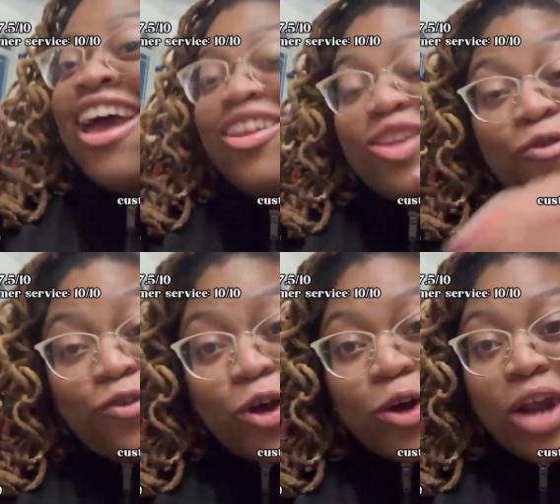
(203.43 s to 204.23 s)
The
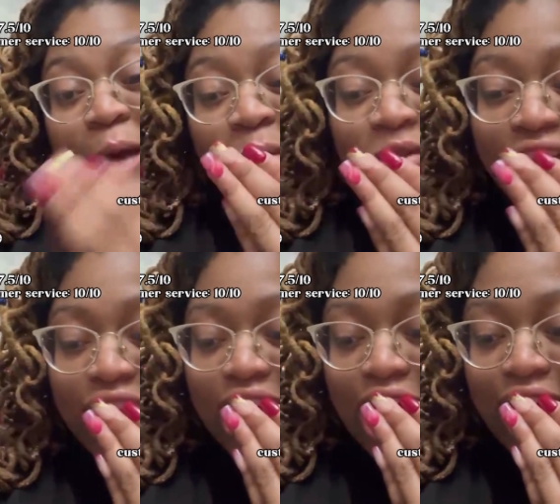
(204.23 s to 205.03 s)
food, I'm going to rate
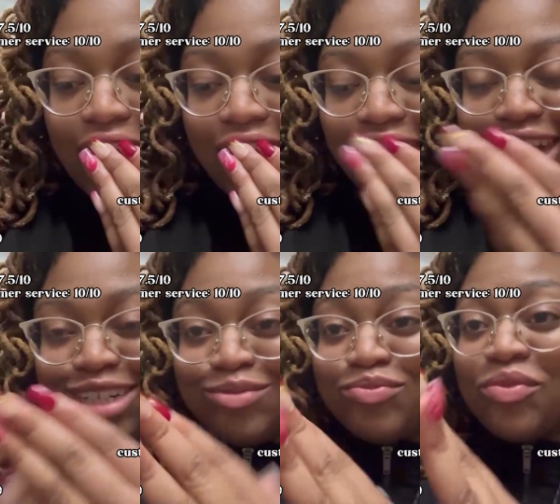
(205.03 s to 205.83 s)
it
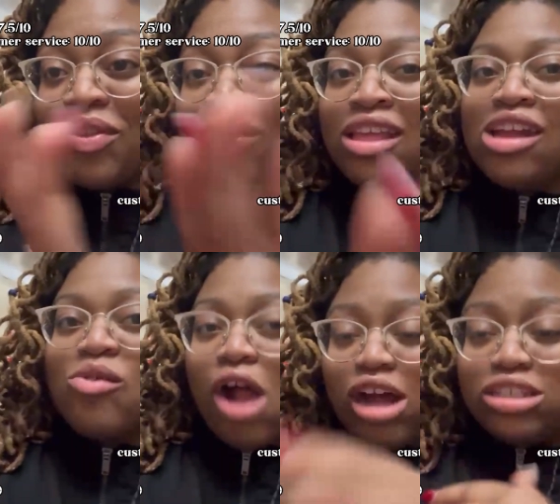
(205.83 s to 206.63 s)

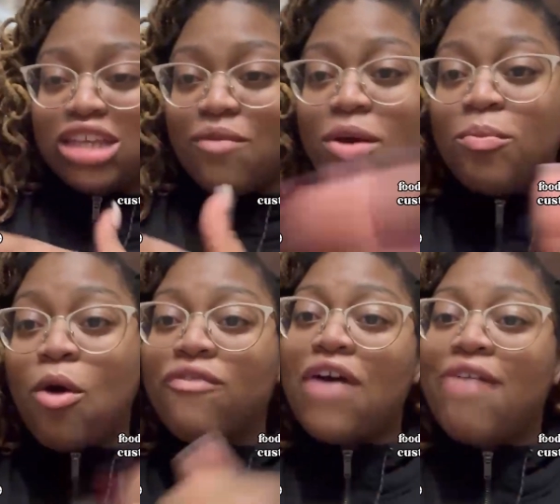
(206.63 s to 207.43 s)
as a 7.5
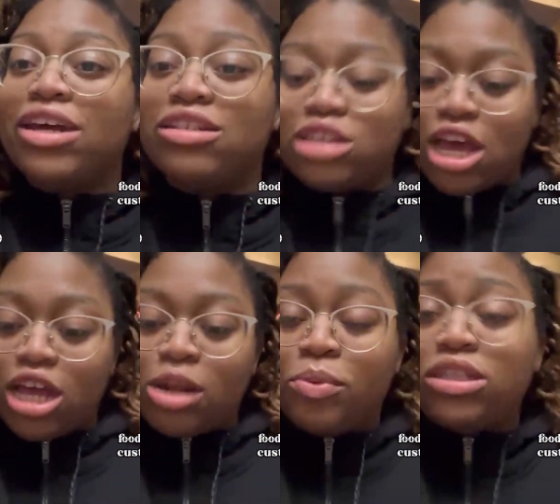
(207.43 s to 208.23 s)
out of 10.
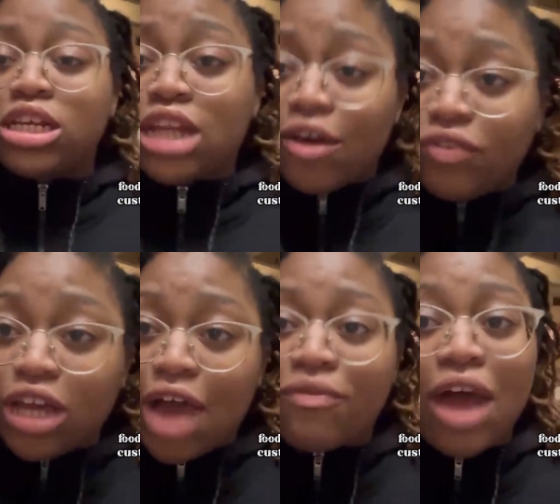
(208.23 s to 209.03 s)
The pizza definitely,
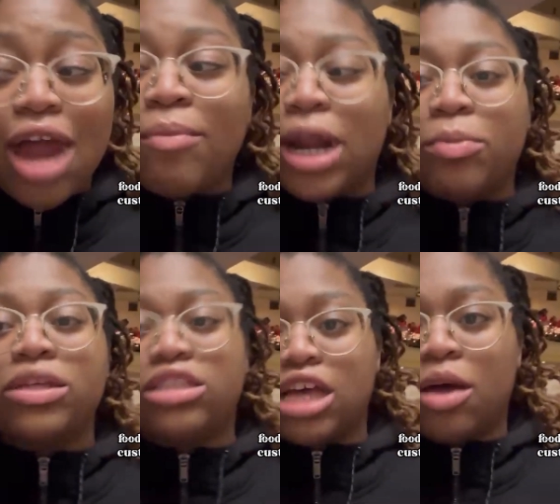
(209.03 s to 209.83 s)
I've had better
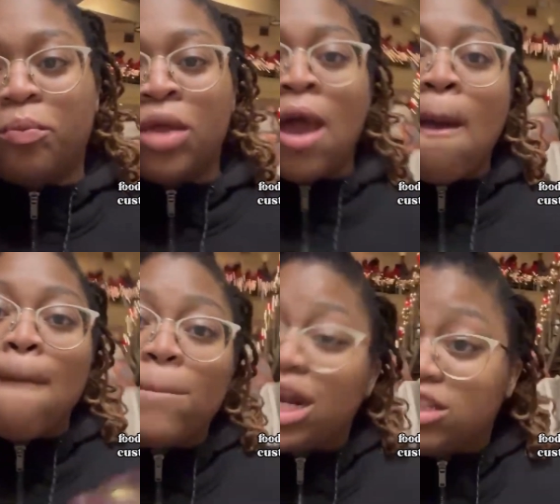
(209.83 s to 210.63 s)
pizza.
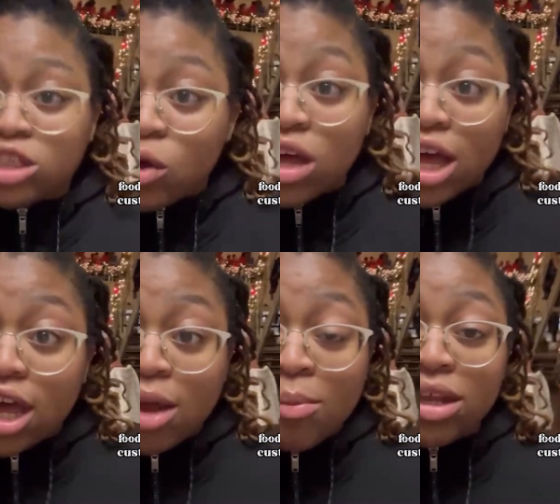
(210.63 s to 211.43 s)
But it's still
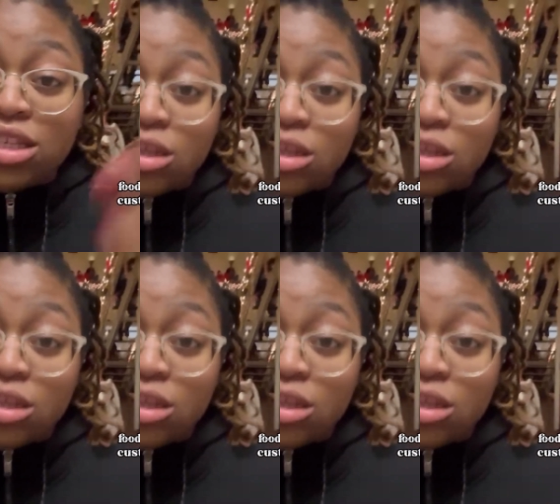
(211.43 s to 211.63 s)
good. Pizza's